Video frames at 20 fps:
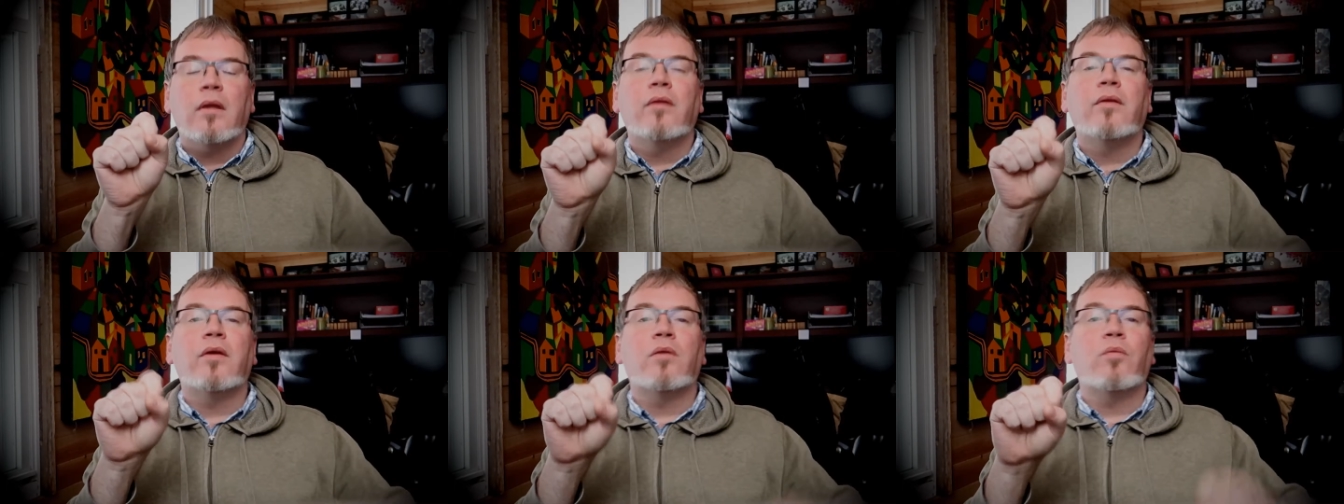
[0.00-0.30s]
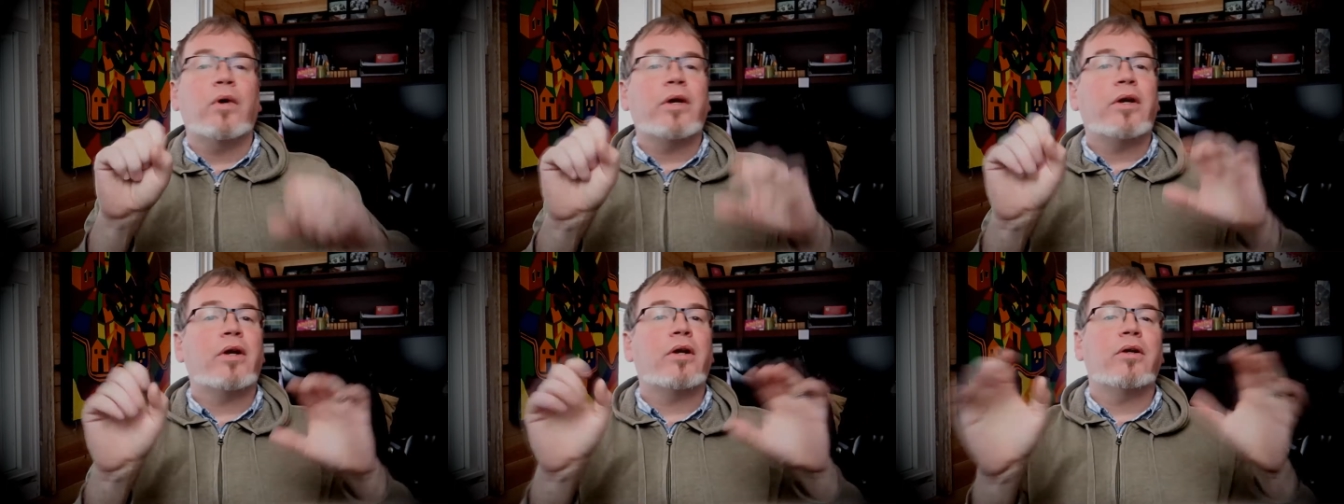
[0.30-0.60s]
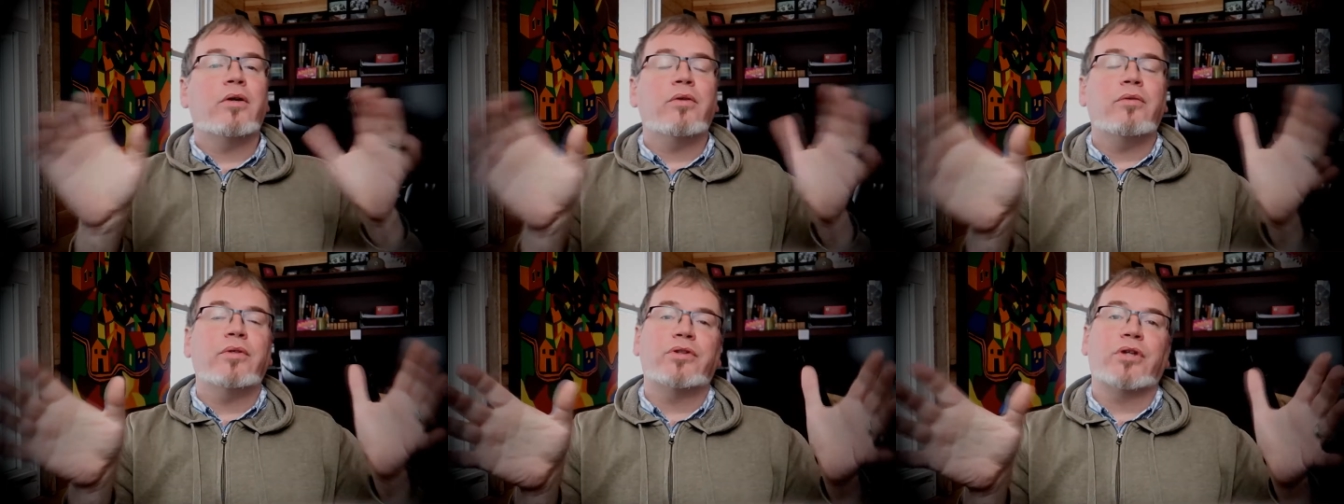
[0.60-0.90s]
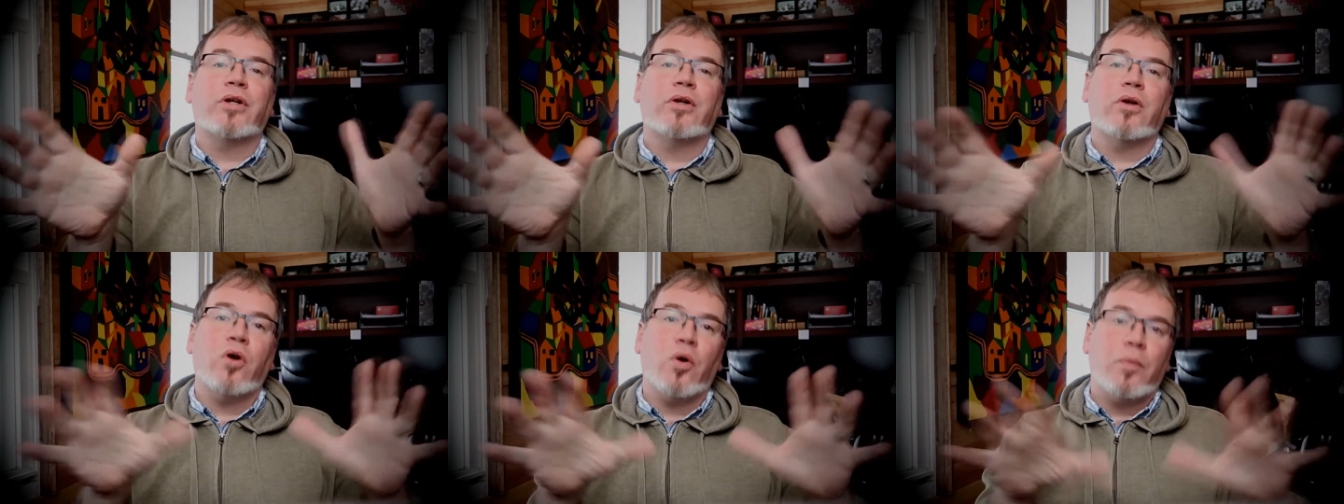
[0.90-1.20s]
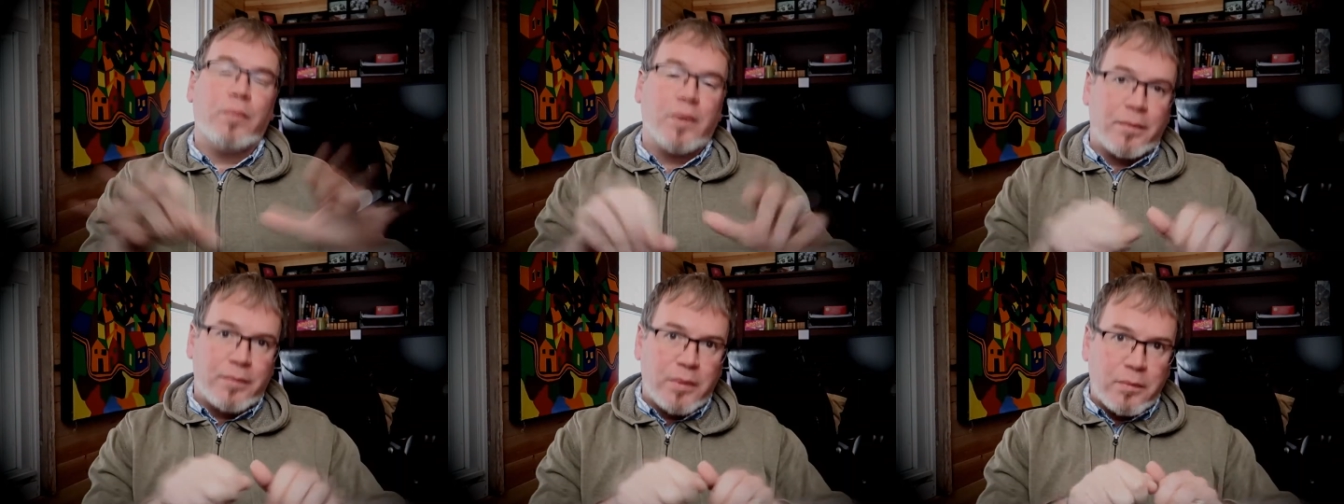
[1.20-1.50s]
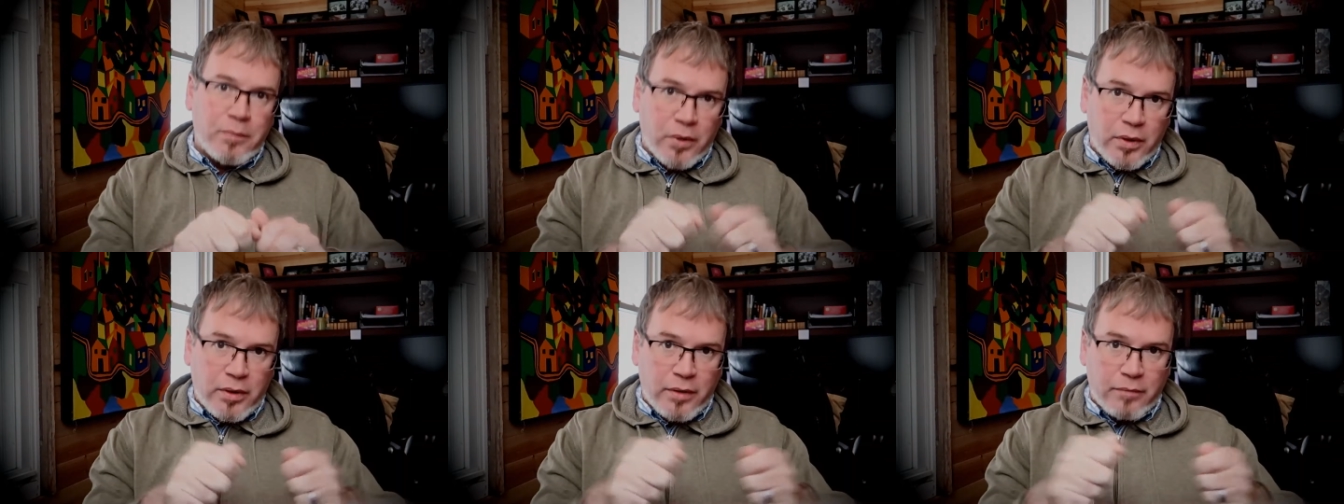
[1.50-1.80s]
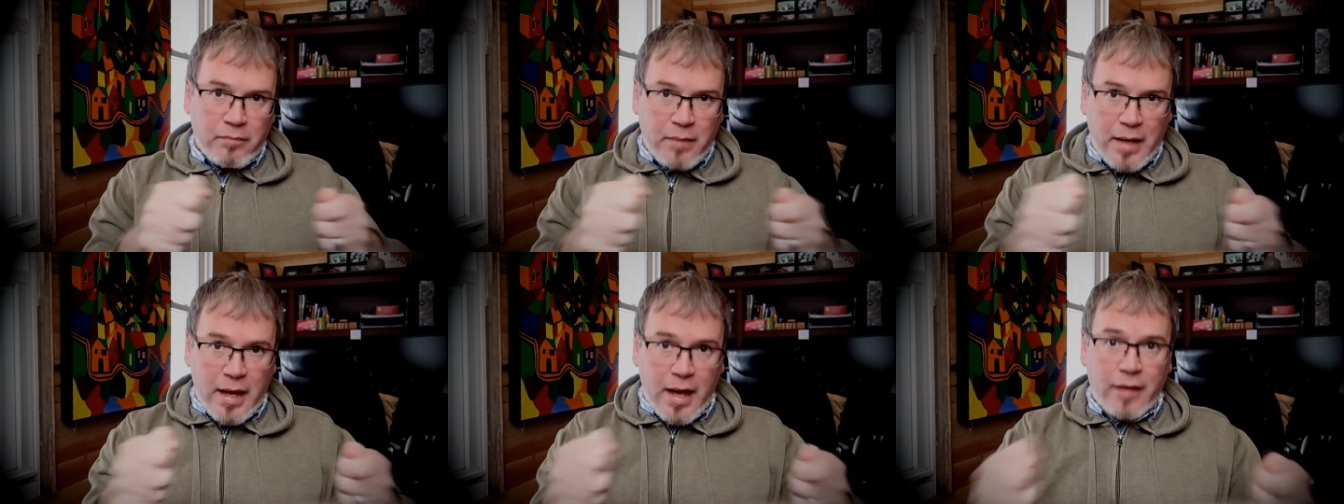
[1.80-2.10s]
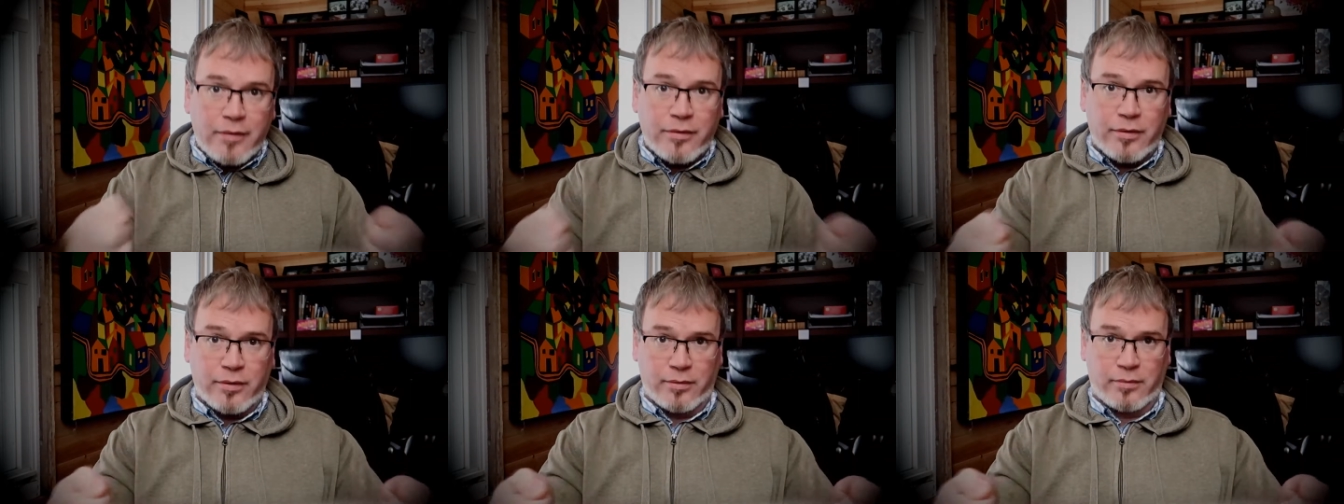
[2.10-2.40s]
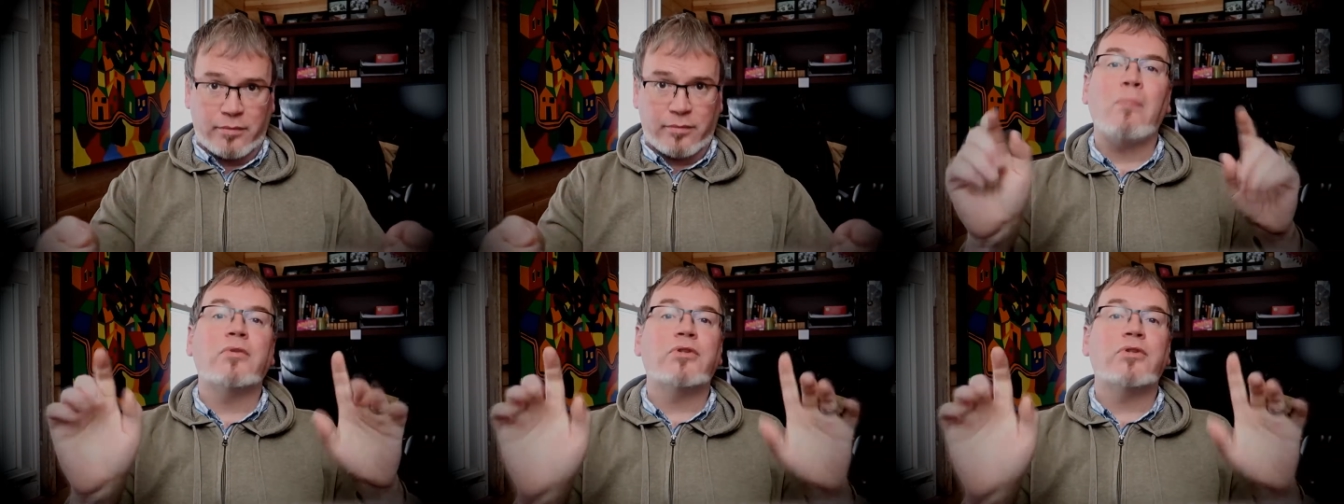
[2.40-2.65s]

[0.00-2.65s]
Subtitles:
then what you're going to do is you're going to open up the book of Matthew,